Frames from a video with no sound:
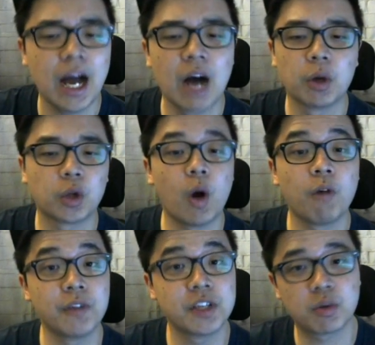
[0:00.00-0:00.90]
our
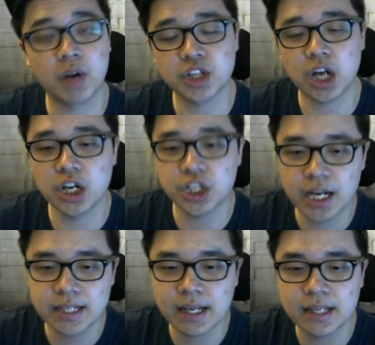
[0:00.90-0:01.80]
12 wins Grand Challenge
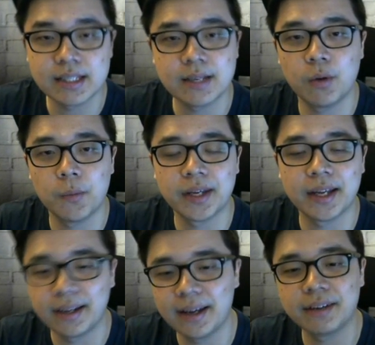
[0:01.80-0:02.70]
chest and see what we
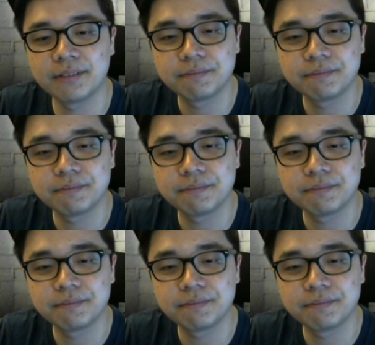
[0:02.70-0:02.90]
can get.